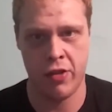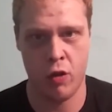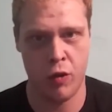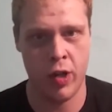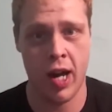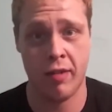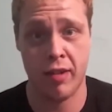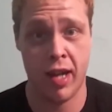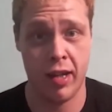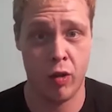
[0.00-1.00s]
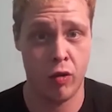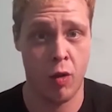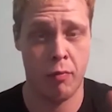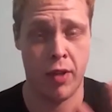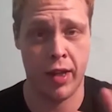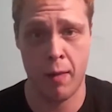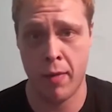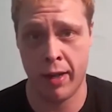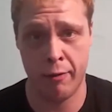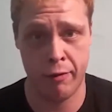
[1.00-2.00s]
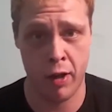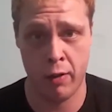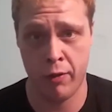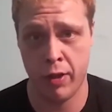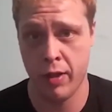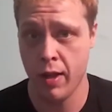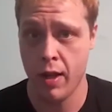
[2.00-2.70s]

So if you got that, you know, don't think I'm making fun of you.